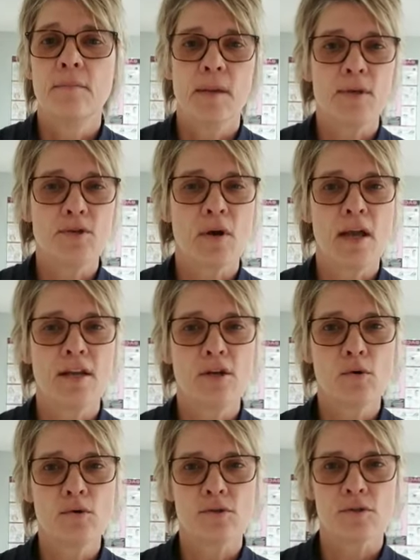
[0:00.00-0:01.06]
maybe try a
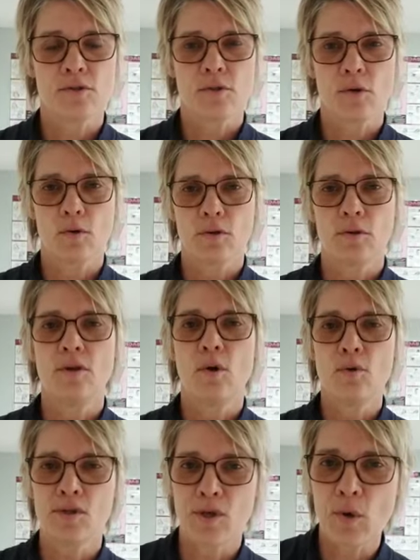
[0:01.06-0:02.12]
no so
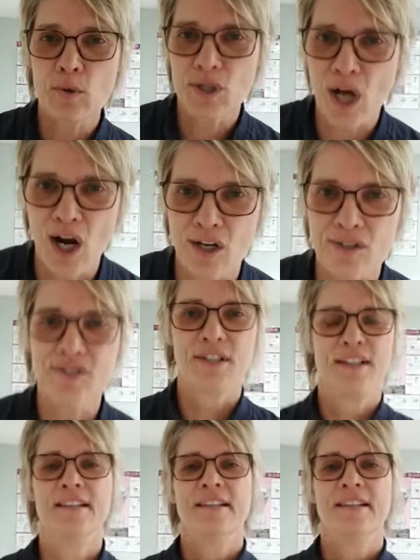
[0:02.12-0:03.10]
no show charge.